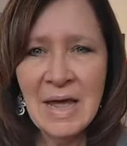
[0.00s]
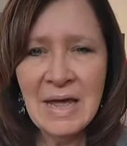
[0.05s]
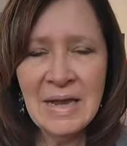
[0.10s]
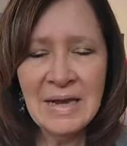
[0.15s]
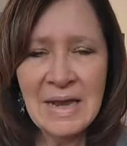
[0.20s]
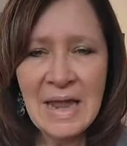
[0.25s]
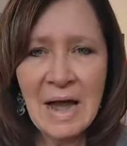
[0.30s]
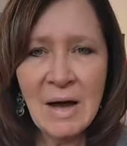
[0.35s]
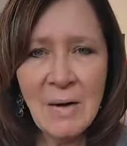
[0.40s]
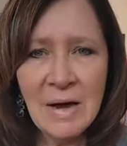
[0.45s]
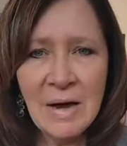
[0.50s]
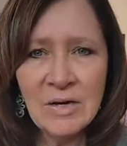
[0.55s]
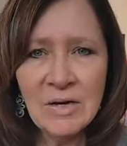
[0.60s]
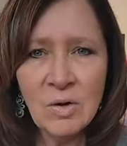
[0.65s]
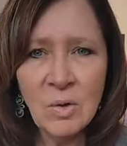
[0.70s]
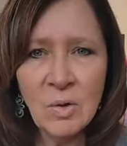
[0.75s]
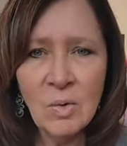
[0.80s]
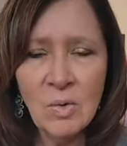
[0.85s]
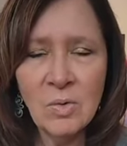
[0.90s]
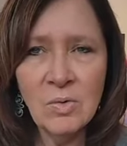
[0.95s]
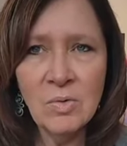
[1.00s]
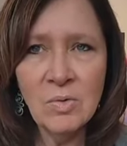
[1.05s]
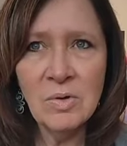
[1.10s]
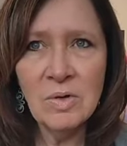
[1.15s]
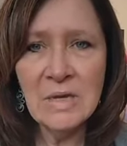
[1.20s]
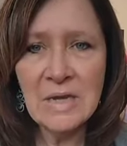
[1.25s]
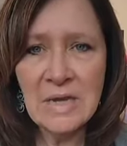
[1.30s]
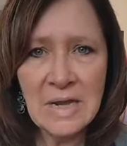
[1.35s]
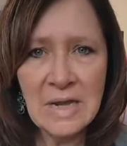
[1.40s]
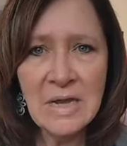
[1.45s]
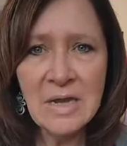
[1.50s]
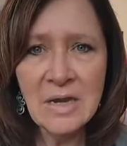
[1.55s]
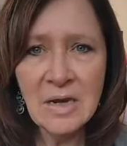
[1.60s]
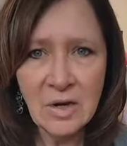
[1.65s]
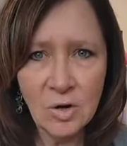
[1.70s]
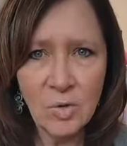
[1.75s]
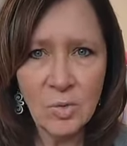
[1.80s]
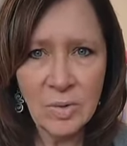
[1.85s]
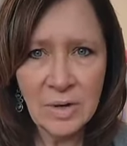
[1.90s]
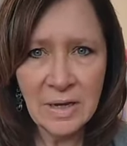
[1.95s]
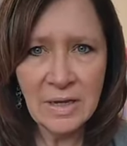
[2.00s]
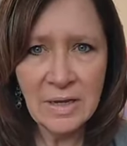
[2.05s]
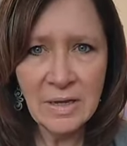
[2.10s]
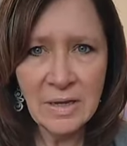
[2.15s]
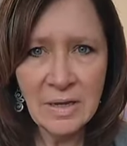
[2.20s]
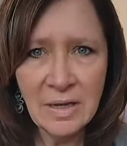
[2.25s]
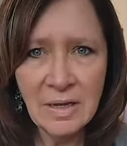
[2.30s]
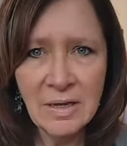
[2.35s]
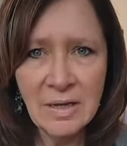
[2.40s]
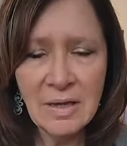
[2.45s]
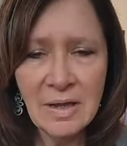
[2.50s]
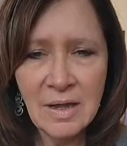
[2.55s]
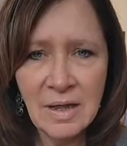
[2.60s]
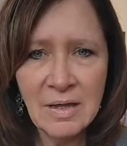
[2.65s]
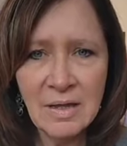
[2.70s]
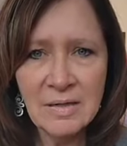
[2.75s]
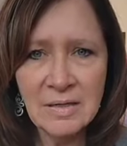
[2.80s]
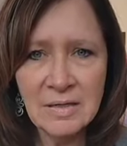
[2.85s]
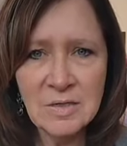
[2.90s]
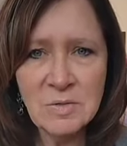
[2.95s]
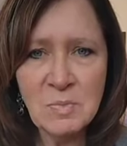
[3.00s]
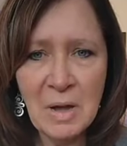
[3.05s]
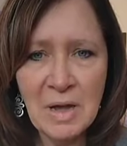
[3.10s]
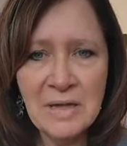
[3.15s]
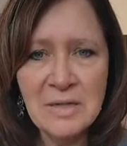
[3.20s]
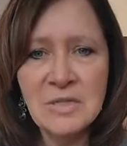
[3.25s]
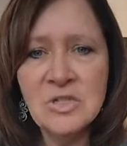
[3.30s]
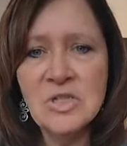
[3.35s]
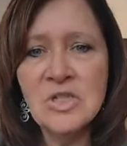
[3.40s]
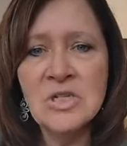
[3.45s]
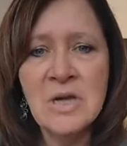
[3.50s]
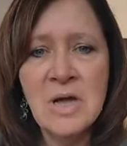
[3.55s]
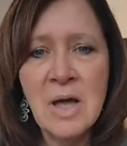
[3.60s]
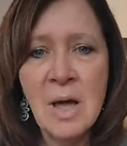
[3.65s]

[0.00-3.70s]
now I don't need a grid as much,